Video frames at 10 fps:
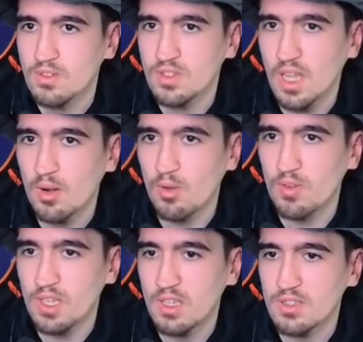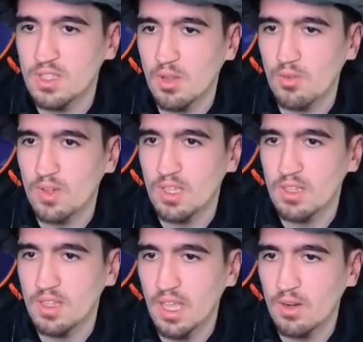Just hide over here. Just hide over
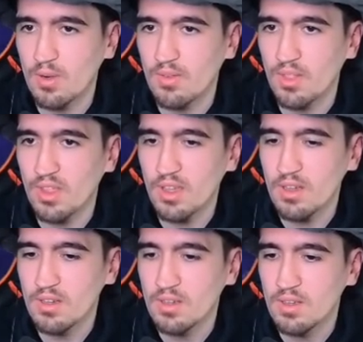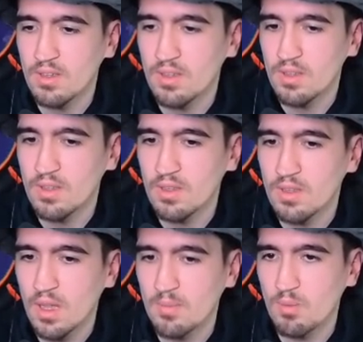here. Diagro everything.
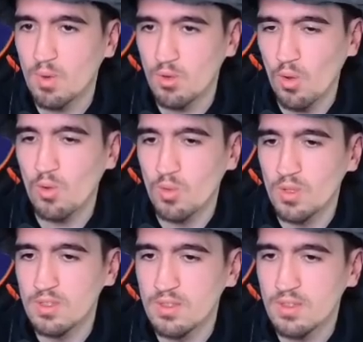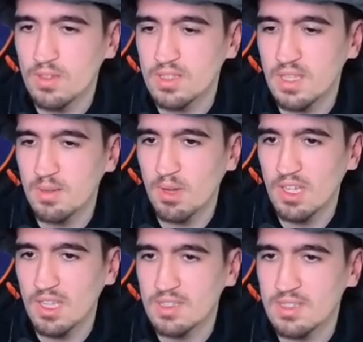I mean, we're not good. Because
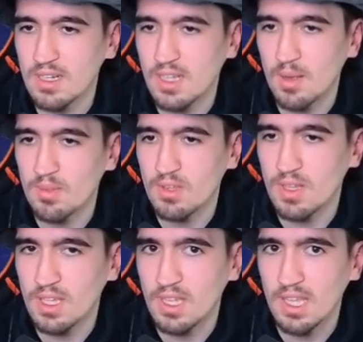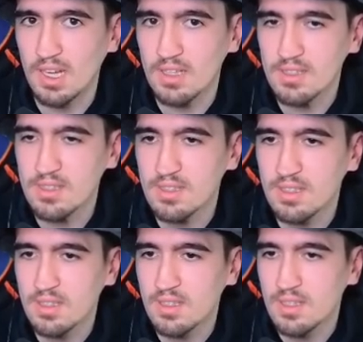anybody can still come here and kill us.
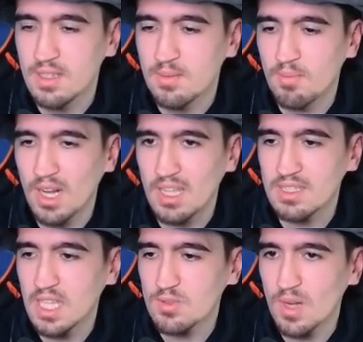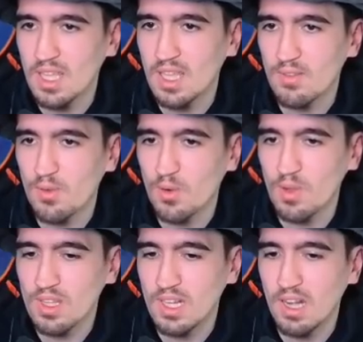But I guess that's what I get for
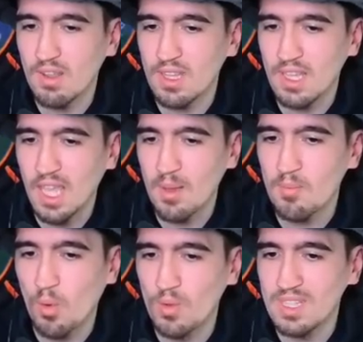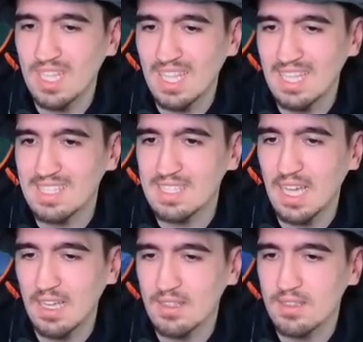not clearing the camp on the
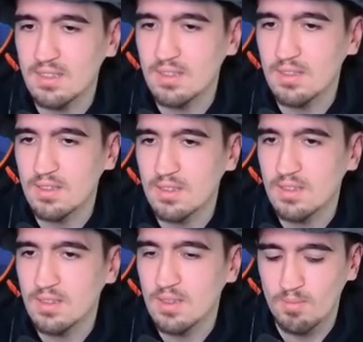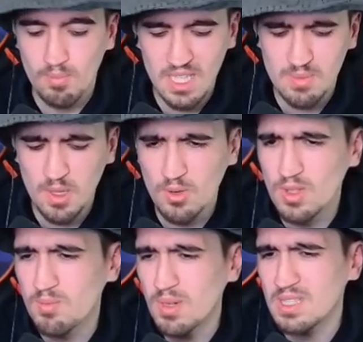inside. Please be
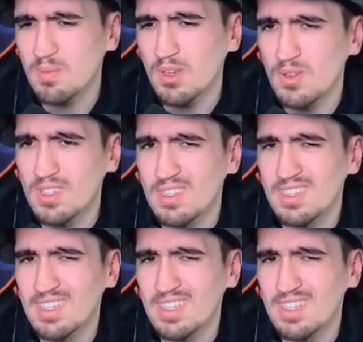good. Please be good.